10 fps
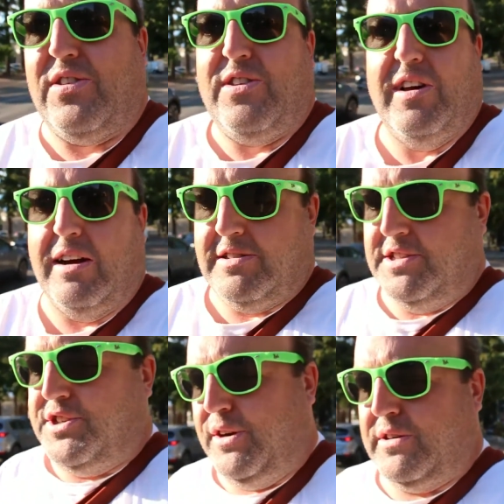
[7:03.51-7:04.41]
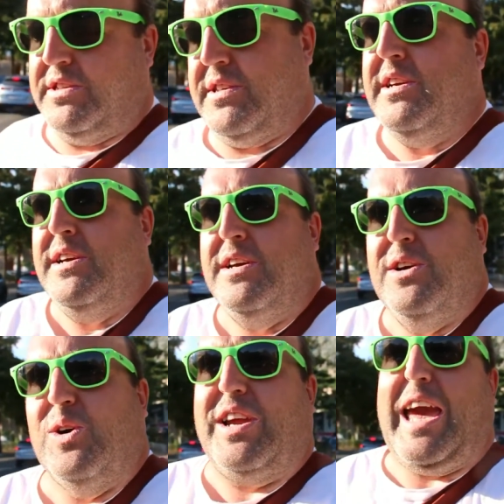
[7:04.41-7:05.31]
to steal Iris's jokes.
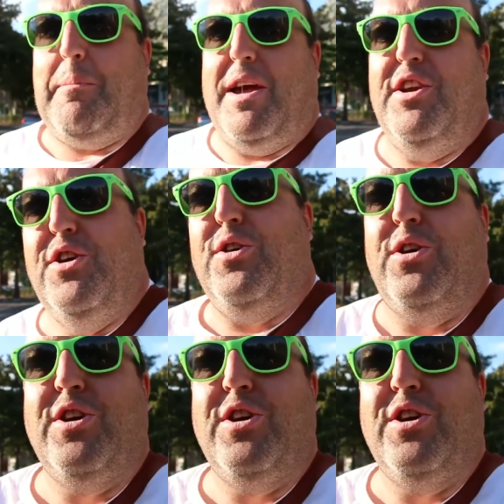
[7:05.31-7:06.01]
Or Catmandu.